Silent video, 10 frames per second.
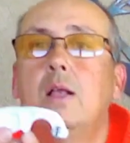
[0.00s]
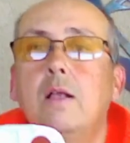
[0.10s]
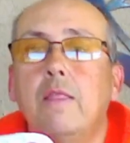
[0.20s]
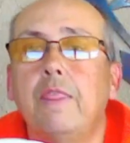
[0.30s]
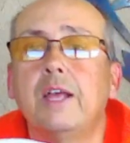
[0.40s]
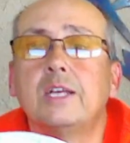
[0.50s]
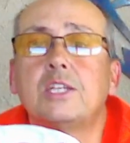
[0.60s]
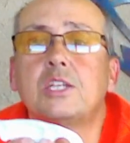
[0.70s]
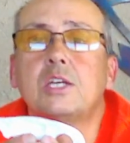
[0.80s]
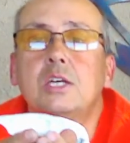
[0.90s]

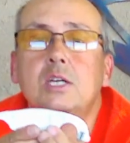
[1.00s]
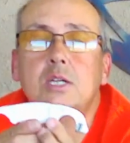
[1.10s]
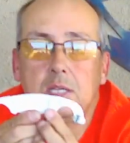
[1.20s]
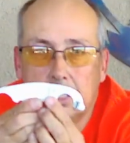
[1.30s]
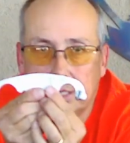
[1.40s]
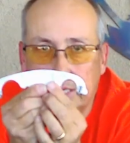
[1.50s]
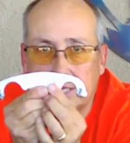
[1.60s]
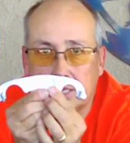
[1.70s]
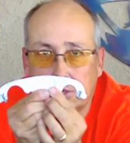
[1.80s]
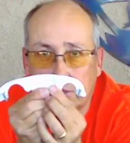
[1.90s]
This
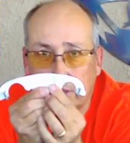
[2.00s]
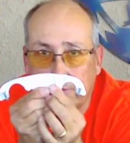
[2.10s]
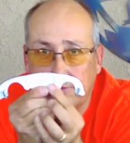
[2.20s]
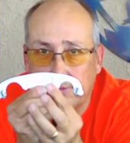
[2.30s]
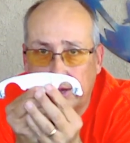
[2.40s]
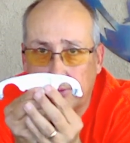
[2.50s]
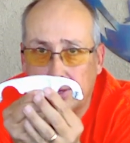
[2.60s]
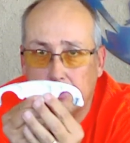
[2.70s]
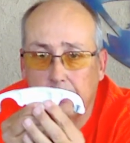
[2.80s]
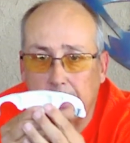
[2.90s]
is a
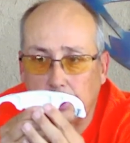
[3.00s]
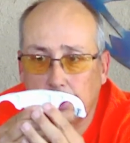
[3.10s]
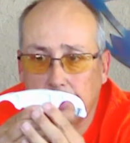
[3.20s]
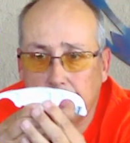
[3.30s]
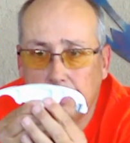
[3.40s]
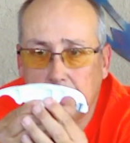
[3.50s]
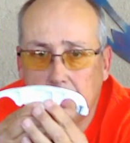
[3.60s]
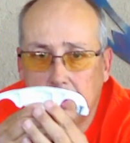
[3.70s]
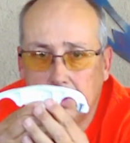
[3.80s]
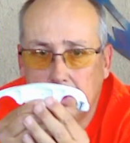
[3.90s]
flare-it wrench.
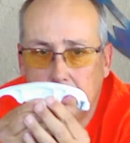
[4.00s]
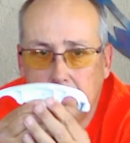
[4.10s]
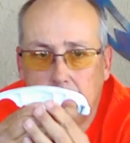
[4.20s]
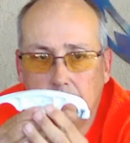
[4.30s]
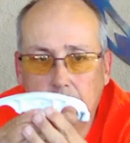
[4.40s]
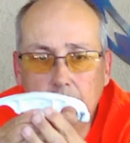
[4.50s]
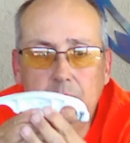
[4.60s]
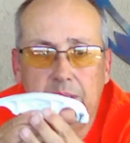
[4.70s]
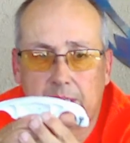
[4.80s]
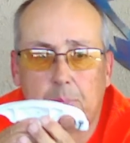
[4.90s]

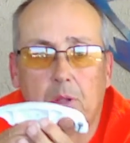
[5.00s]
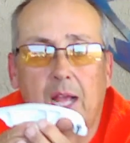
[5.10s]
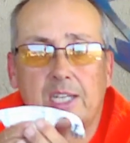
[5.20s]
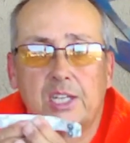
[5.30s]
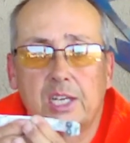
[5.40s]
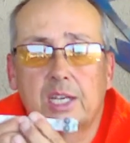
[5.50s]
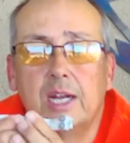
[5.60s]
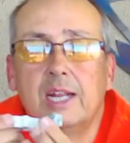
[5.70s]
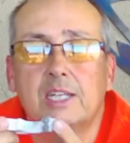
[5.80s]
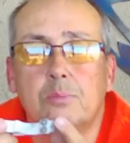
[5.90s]
It's plastic.
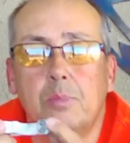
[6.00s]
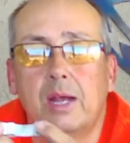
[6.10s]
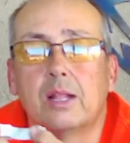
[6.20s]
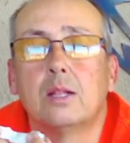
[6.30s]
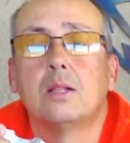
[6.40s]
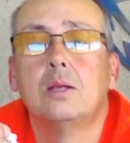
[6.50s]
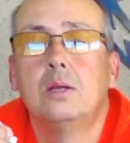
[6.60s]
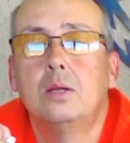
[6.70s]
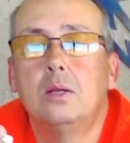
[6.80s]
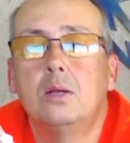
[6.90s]
It has metal
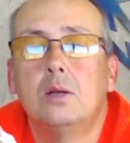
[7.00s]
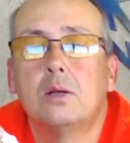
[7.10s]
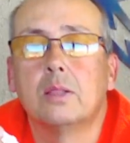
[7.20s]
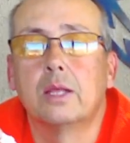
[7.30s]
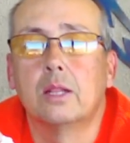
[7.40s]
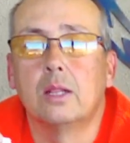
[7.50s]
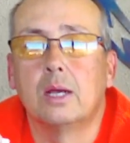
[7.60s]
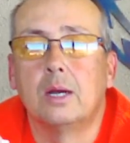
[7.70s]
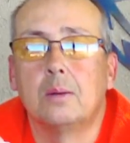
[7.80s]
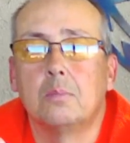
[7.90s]

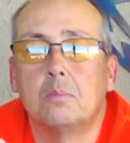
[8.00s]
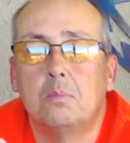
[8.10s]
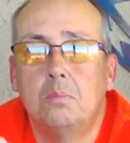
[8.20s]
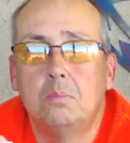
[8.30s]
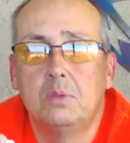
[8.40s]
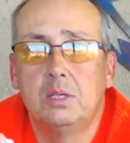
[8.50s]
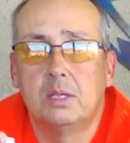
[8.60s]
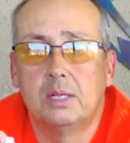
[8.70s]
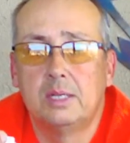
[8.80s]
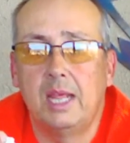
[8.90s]
little
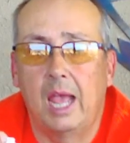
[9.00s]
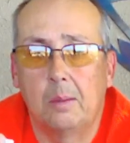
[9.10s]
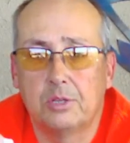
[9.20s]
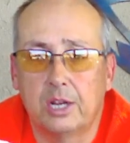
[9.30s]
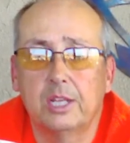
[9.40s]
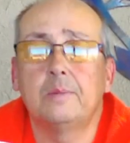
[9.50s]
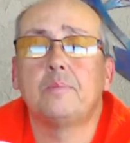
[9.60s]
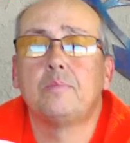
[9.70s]
tabs on it.